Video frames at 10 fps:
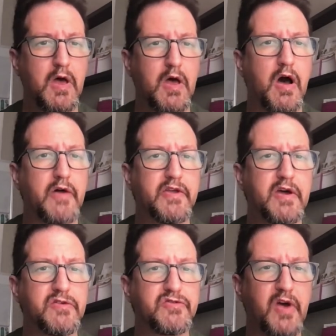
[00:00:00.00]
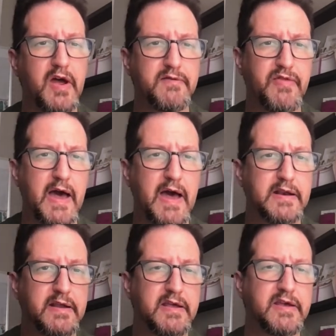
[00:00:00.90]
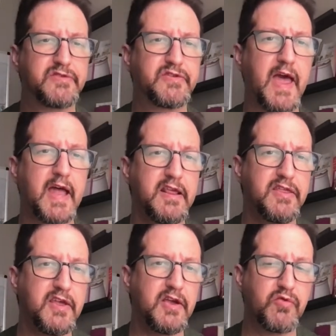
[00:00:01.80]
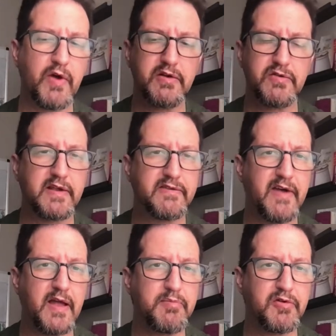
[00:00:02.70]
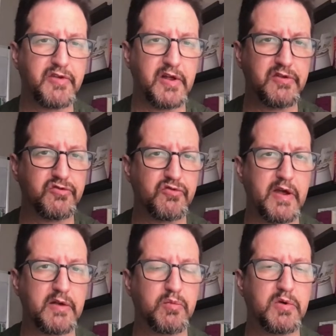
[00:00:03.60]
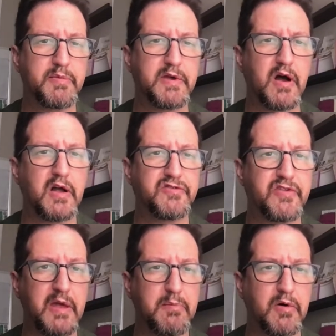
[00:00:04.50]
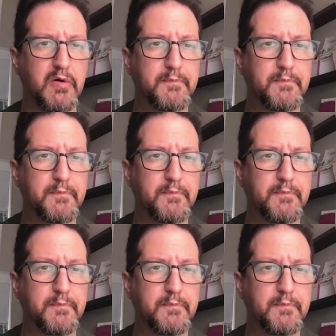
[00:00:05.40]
On the other side of that is anything greater than 10% strain would be unstable,